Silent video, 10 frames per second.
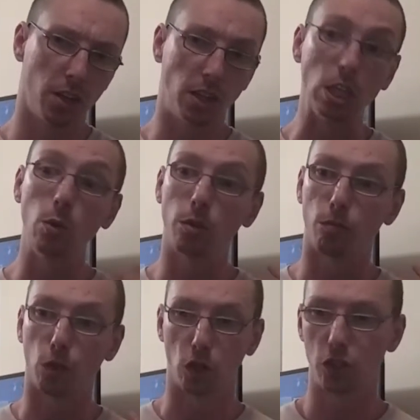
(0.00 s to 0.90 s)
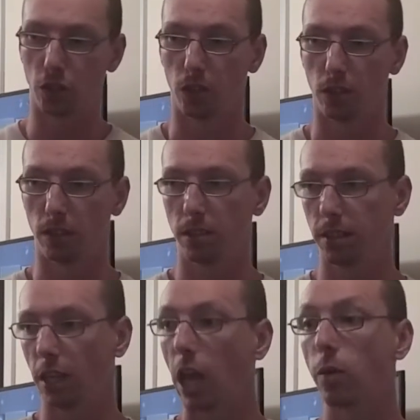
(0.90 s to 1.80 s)
universal.
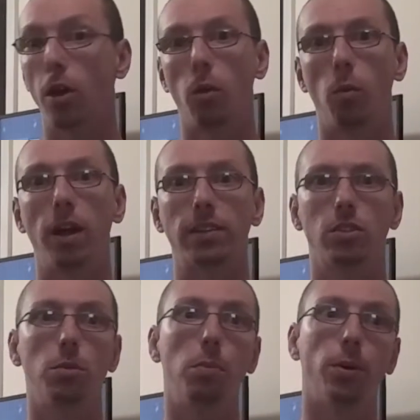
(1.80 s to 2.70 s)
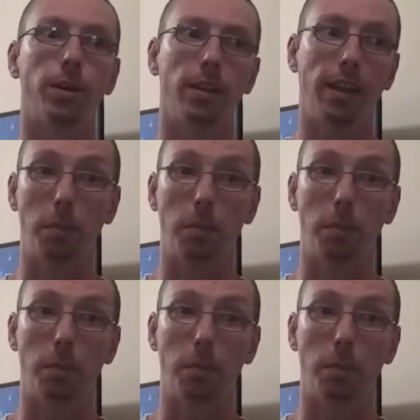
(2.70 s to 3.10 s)
You don't want to put a